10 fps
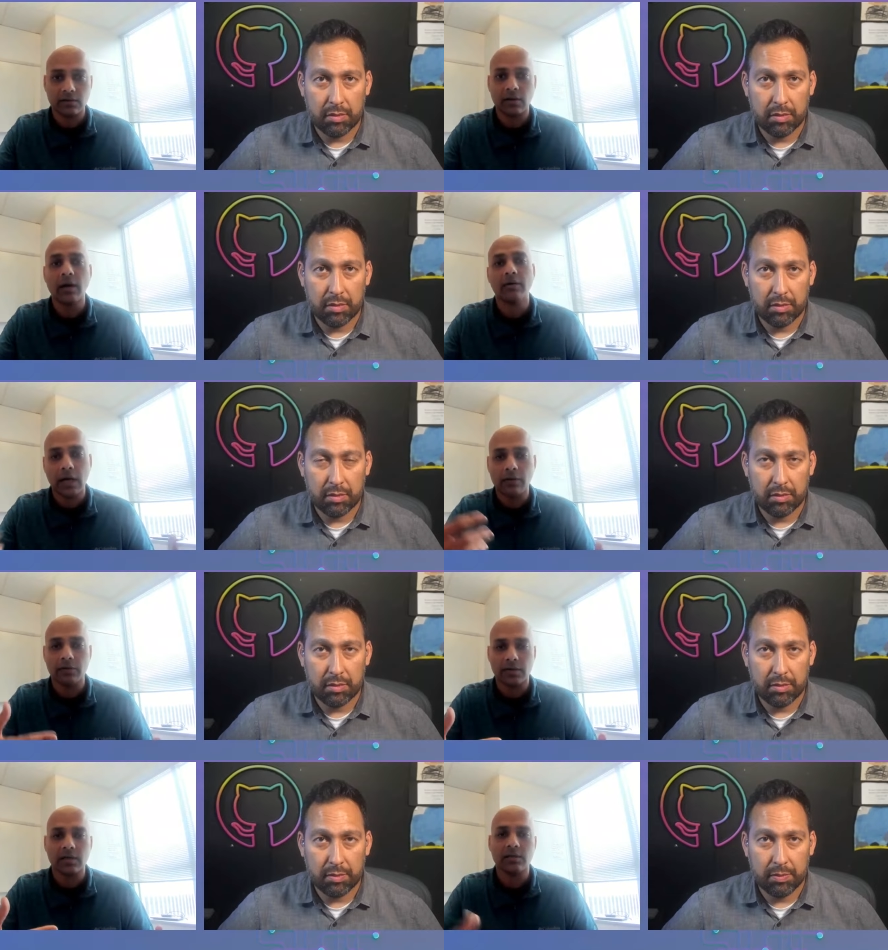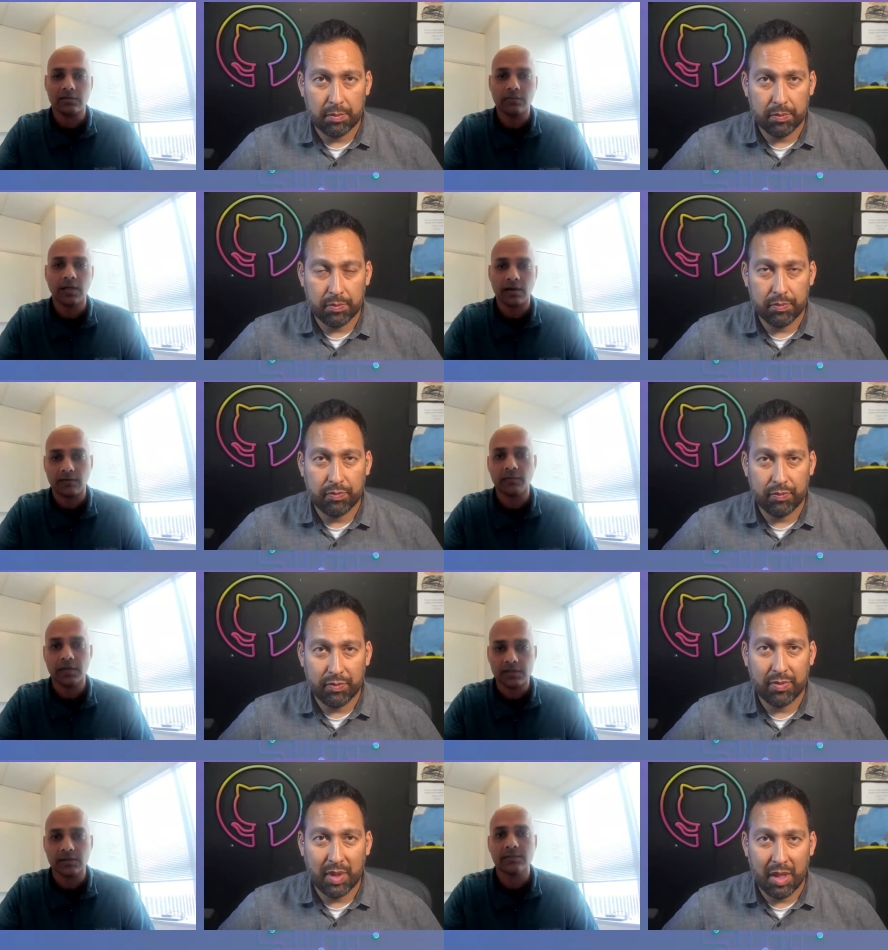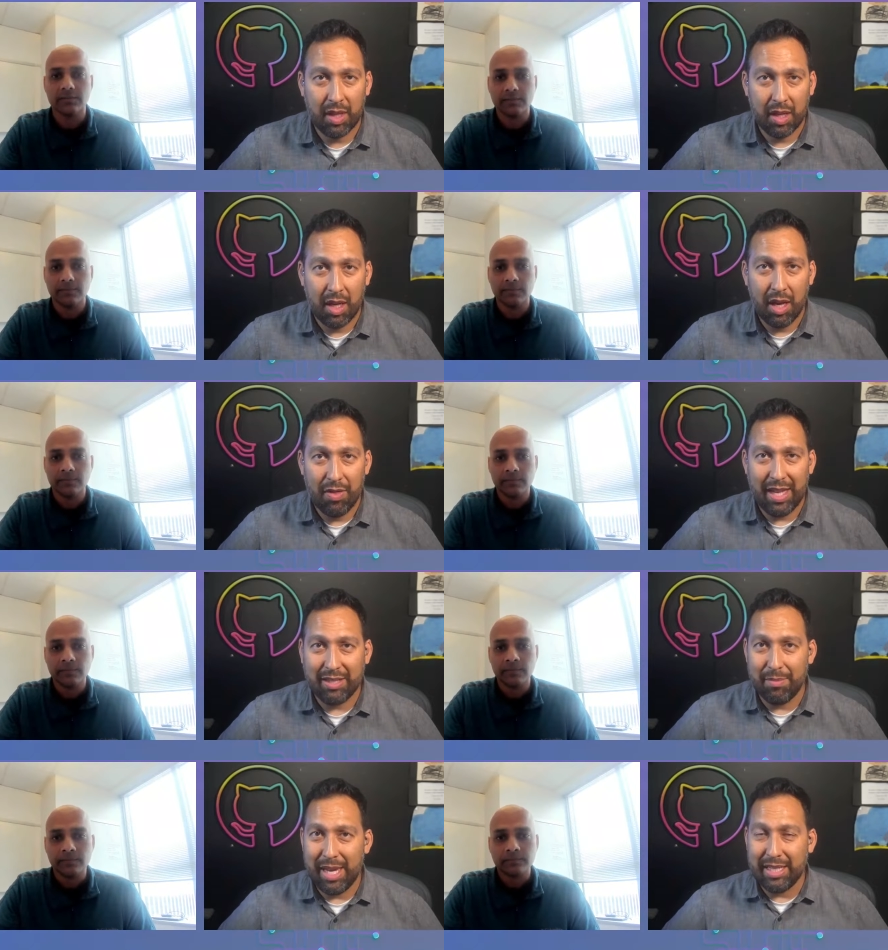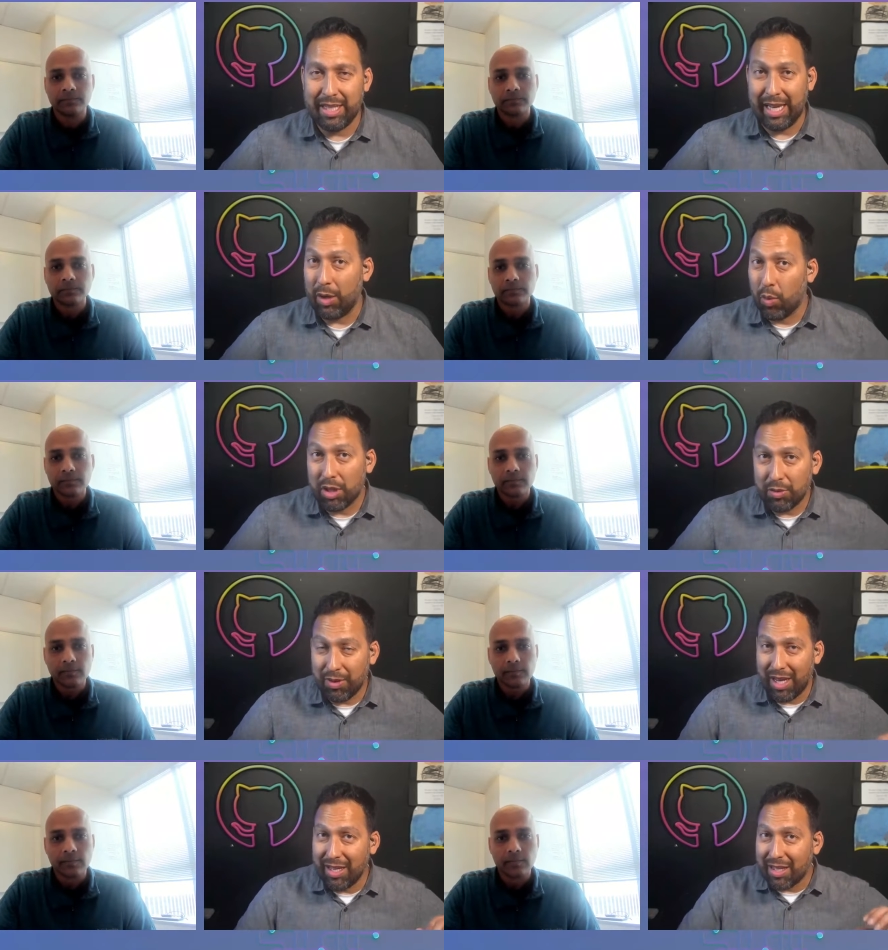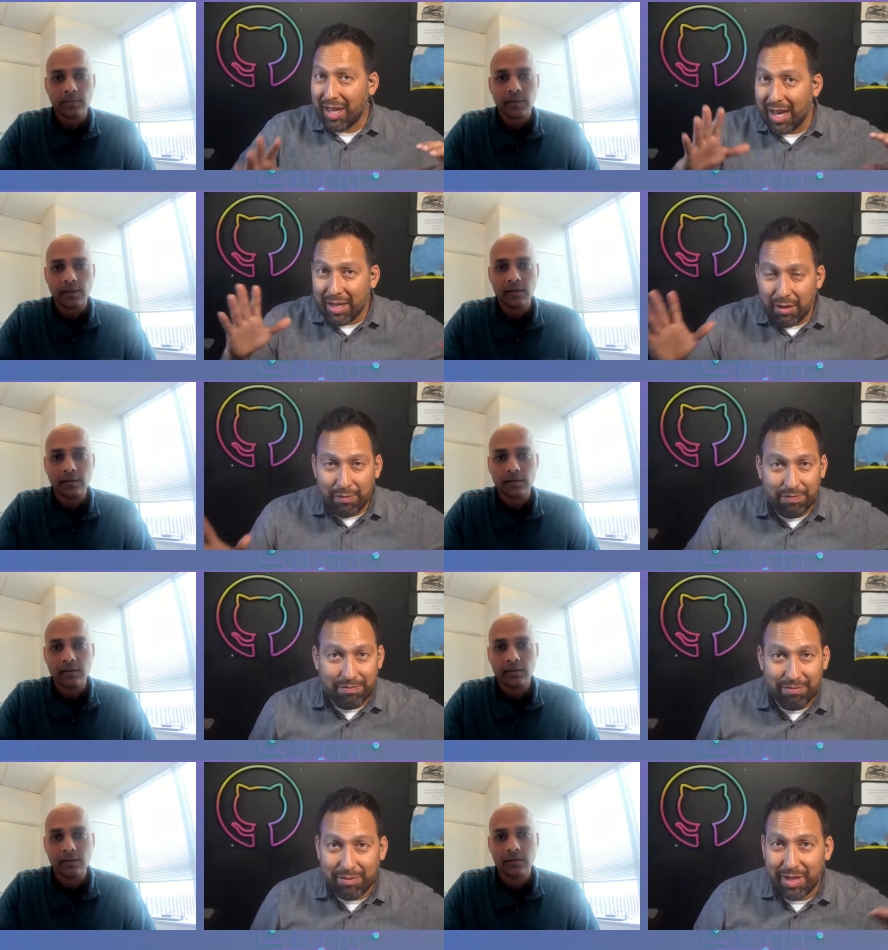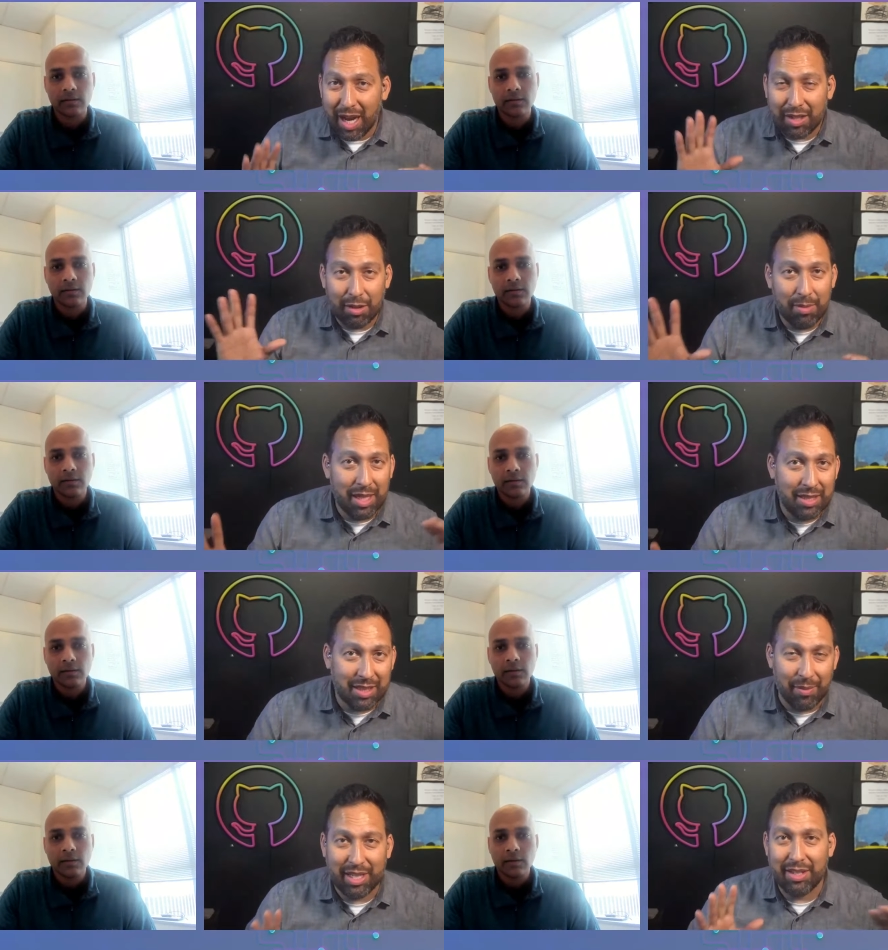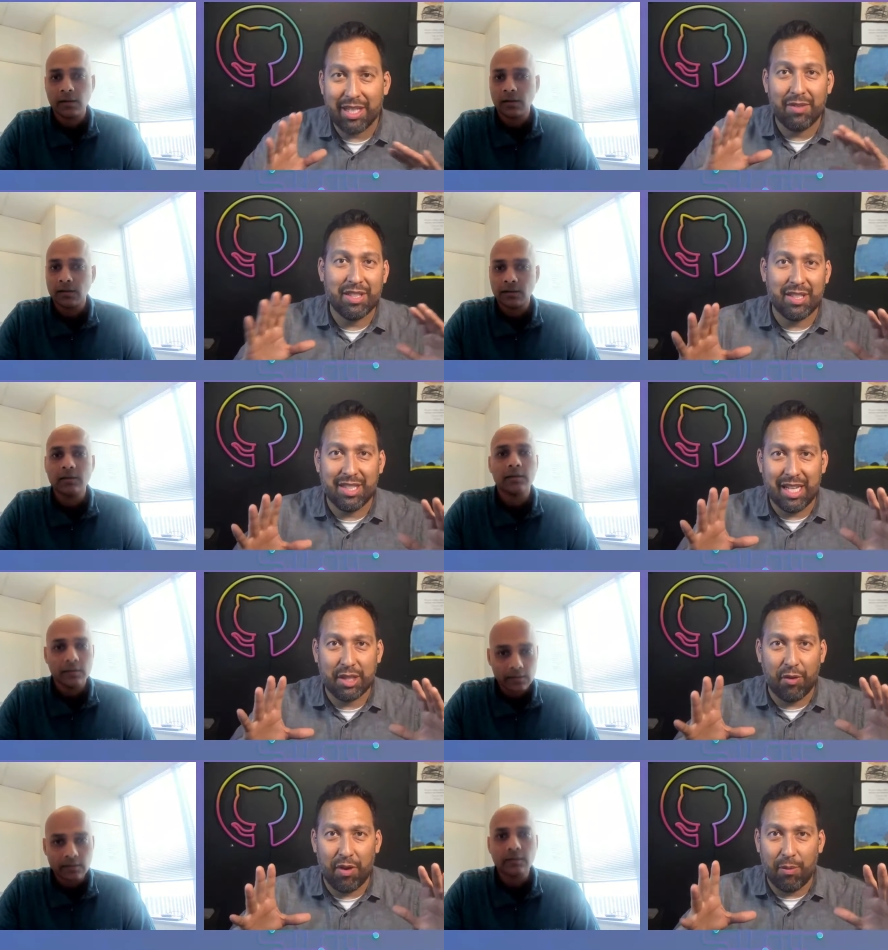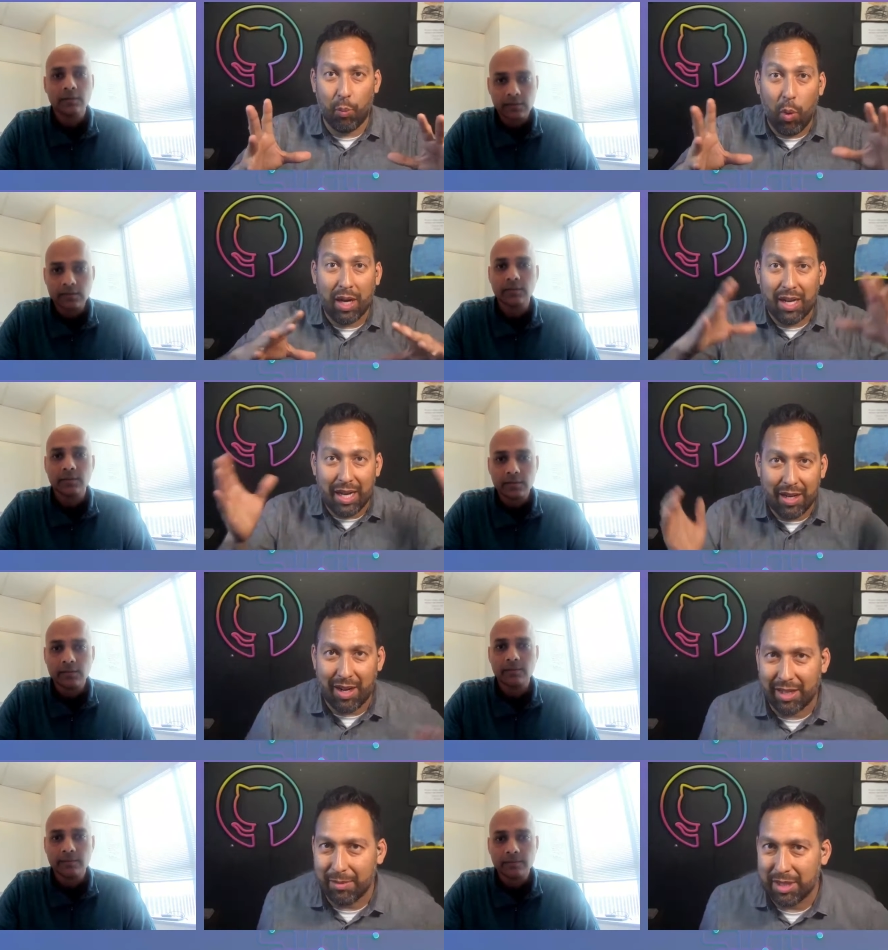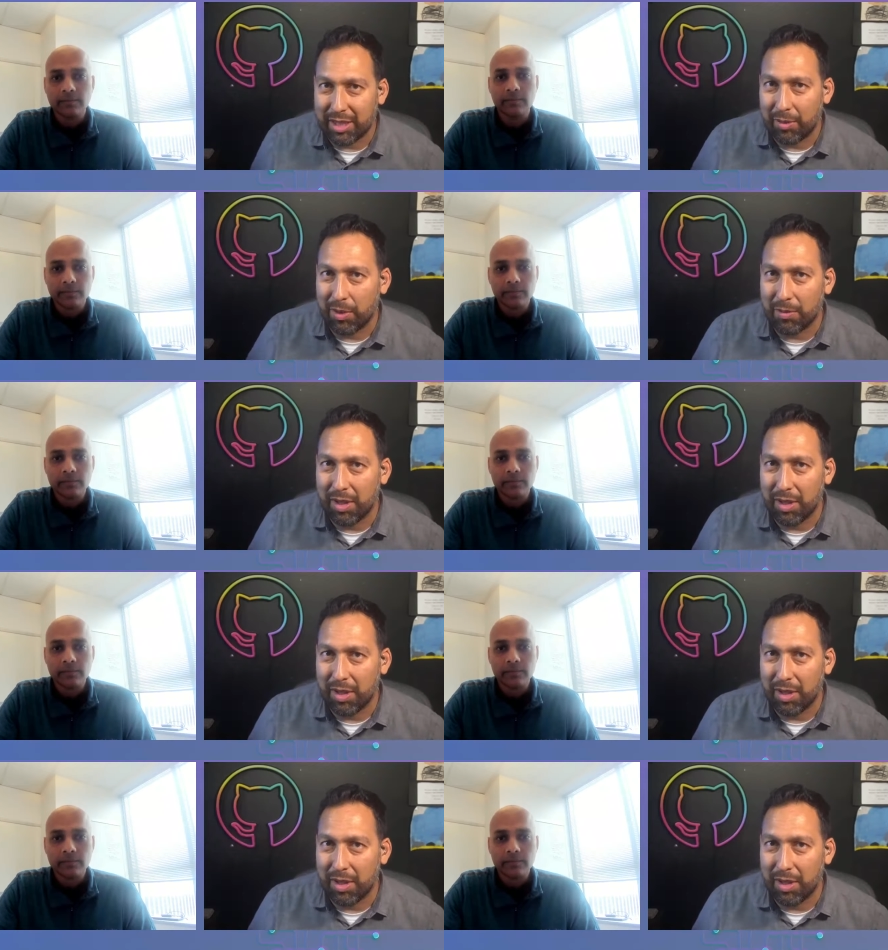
Speaker 1: how it can consume that information.
Speaker 2: That's amazing. And it works with any kind of documents? I mean, can you give us a sense for what kind of documents it can work